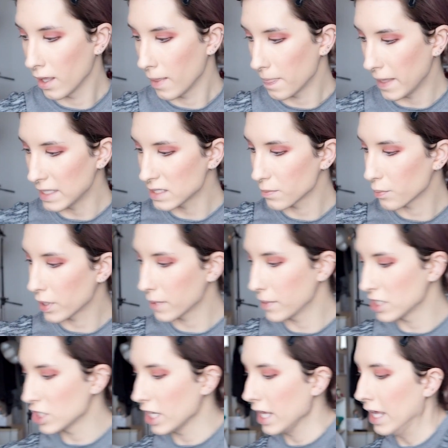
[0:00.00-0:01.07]
That's pretty
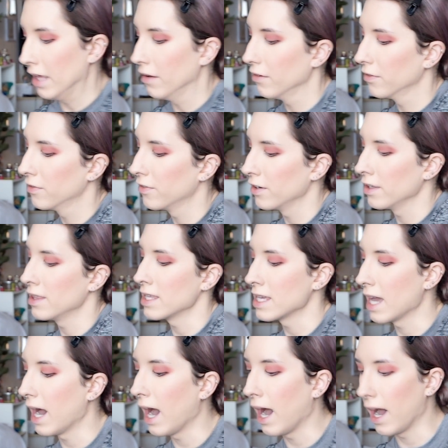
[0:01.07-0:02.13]
much it for
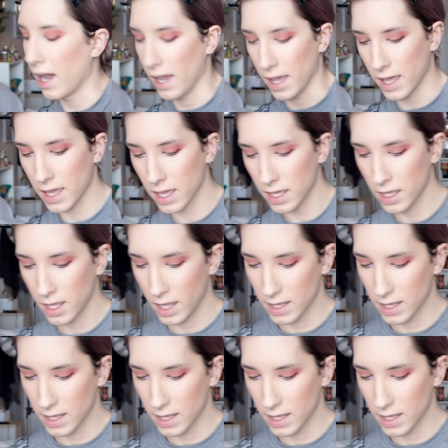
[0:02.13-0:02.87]
the eye.